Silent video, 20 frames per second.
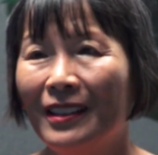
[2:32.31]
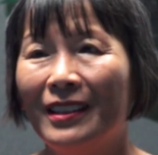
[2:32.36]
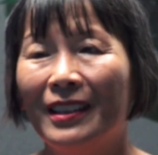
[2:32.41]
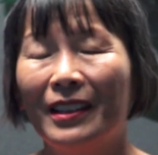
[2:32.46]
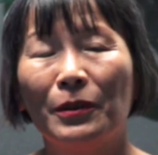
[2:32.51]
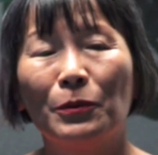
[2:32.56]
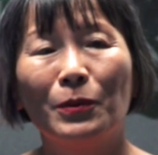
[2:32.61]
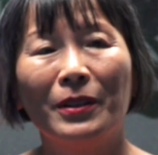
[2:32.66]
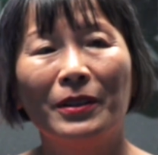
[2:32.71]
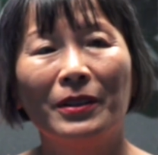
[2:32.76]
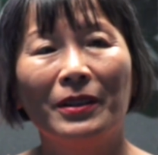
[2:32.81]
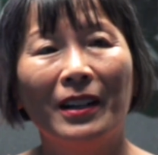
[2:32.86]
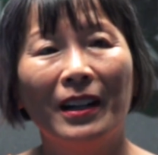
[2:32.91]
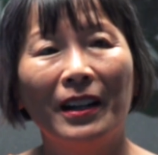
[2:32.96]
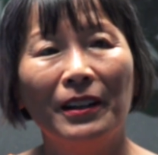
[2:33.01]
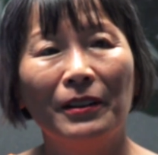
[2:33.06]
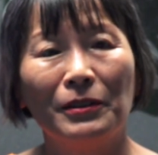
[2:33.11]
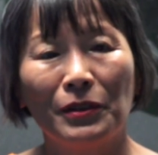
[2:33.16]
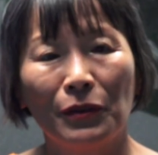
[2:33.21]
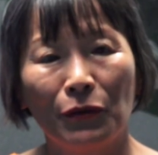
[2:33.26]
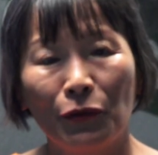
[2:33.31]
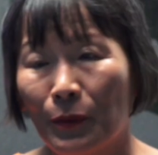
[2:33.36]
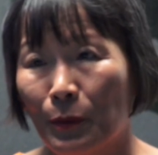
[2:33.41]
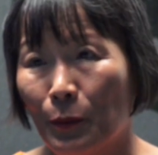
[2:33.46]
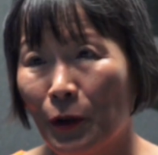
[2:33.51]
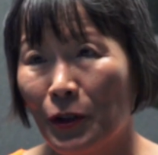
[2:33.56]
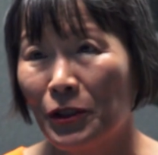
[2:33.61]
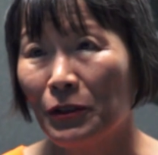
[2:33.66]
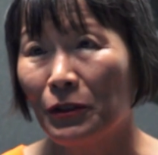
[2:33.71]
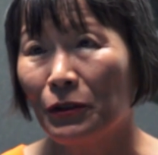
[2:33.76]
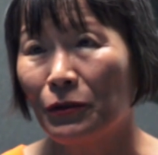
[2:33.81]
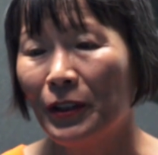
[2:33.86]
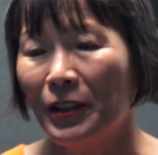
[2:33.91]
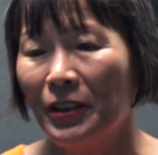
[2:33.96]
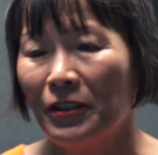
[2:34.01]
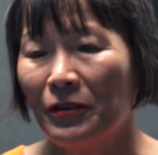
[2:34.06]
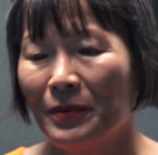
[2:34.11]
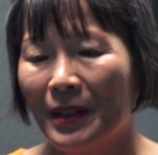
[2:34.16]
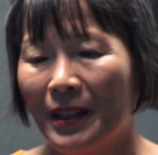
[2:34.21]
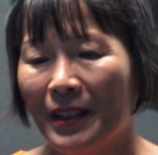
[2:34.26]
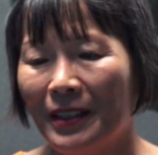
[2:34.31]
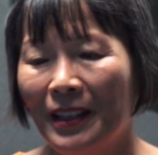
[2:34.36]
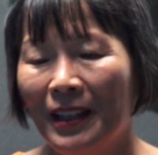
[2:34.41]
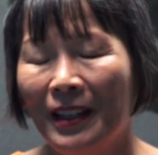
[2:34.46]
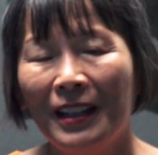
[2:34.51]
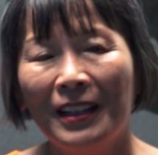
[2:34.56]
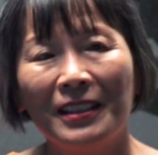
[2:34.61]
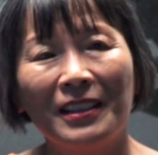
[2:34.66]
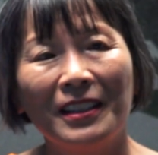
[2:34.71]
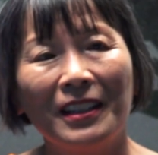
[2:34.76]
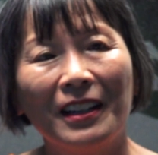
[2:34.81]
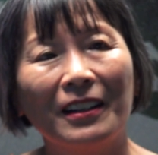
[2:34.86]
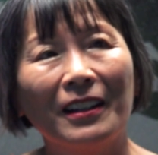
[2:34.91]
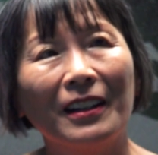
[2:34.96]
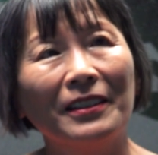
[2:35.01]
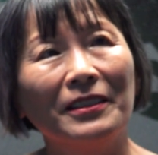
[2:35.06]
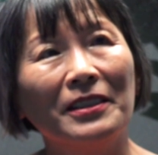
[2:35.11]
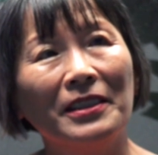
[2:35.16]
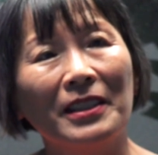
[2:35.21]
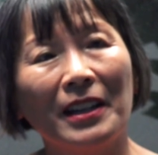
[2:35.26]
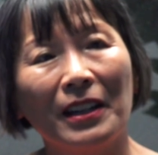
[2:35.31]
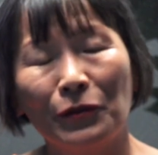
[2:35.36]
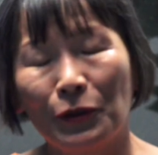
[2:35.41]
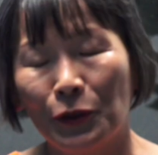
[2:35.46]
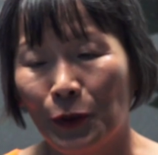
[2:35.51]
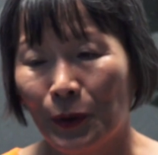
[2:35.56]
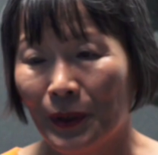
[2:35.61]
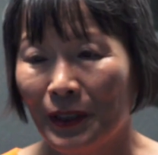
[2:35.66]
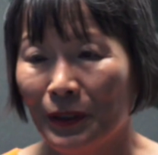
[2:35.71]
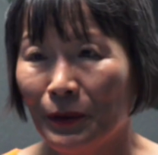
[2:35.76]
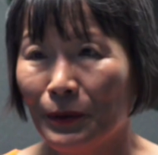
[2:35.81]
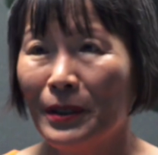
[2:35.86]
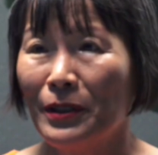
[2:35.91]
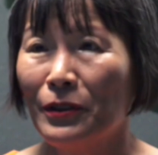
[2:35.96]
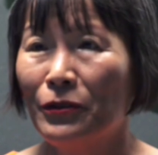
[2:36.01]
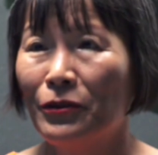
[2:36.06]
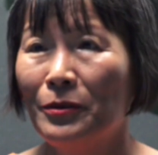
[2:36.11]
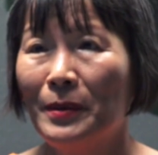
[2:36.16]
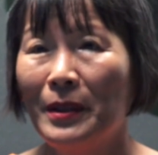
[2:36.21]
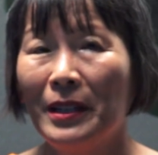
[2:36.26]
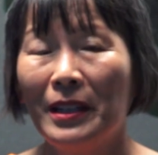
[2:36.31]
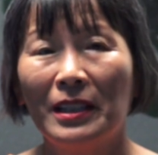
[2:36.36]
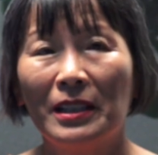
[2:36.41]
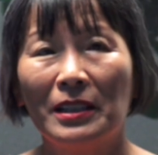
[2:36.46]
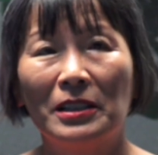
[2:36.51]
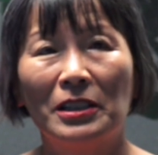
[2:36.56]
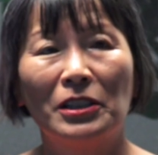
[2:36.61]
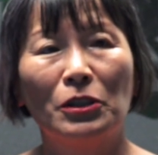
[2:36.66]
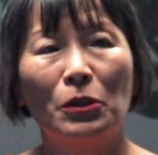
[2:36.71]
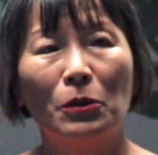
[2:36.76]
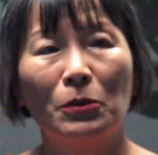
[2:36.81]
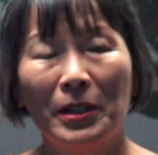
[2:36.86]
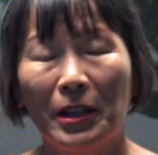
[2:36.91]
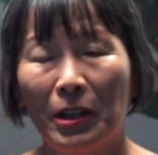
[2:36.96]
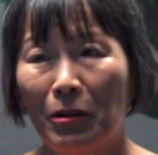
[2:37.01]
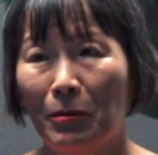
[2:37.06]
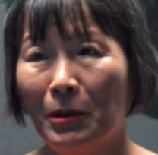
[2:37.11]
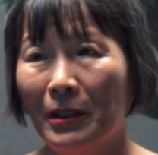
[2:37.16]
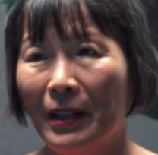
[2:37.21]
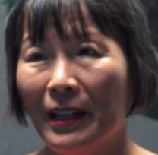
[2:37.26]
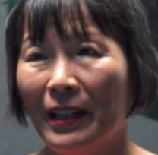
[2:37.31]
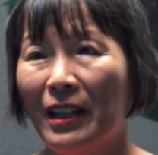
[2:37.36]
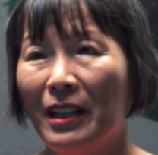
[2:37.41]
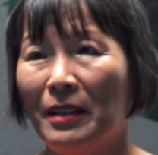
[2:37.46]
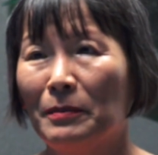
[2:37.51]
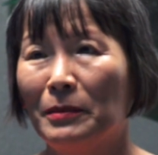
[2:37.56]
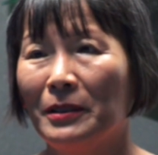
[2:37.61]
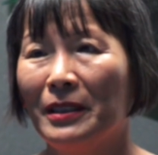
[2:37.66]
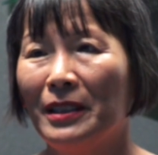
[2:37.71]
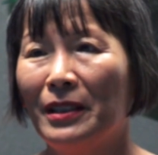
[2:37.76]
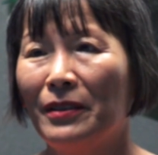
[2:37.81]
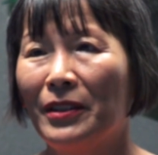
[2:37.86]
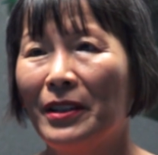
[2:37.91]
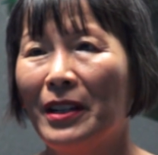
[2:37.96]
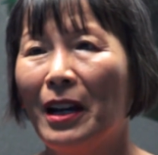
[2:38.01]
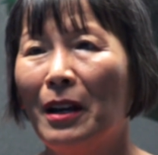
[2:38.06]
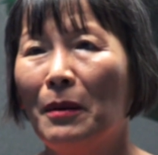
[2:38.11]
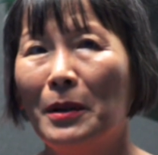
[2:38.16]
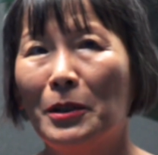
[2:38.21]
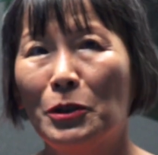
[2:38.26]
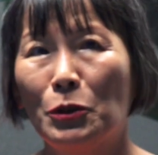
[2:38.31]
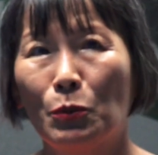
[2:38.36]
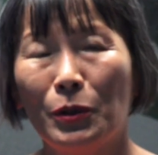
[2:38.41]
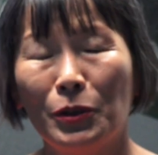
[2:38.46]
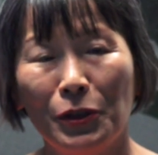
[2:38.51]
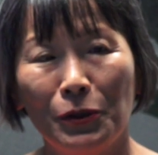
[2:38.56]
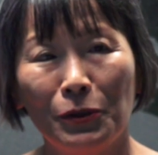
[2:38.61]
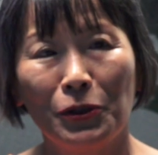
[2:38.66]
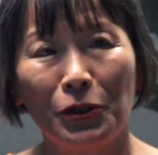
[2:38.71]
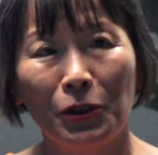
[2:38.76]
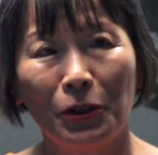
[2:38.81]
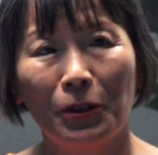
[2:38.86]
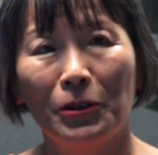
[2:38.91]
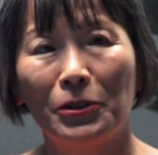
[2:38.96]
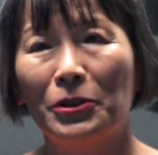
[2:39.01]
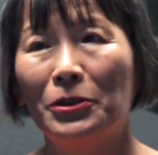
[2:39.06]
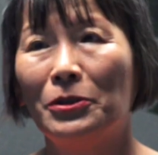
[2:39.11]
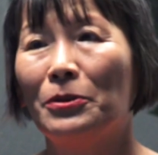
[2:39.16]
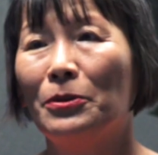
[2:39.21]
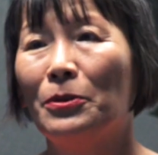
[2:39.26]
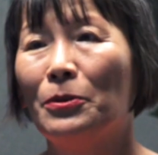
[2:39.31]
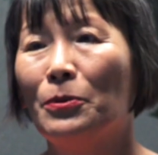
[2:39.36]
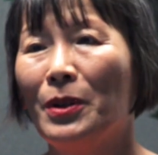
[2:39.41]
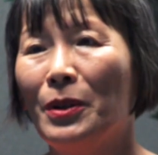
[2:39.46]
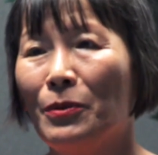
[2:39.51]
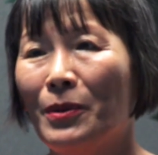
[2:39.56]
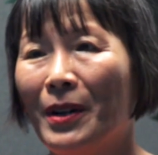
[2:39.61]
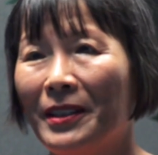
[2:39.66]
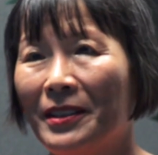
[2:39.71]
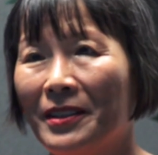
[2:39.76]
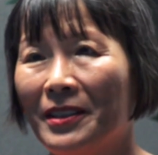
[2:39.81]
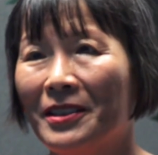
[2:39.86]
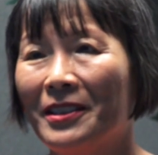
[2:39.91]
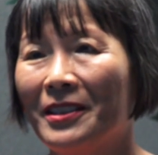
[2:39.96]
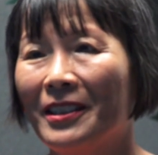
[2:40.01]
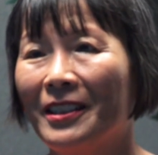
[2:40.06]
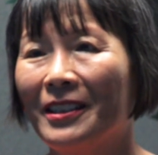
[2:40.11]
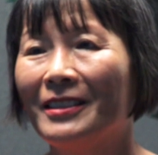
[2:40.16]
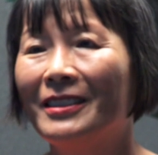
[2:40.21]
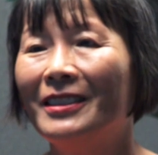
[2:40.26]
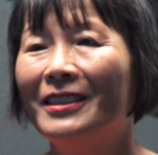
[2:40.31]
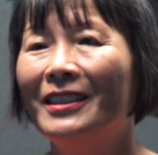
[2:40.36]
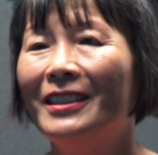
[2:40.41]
I had one guy who's a personal friend of mine say, I got this advertorial written for me. It's so terrible, I can't believe it. How much would you charge to rewrite this thing?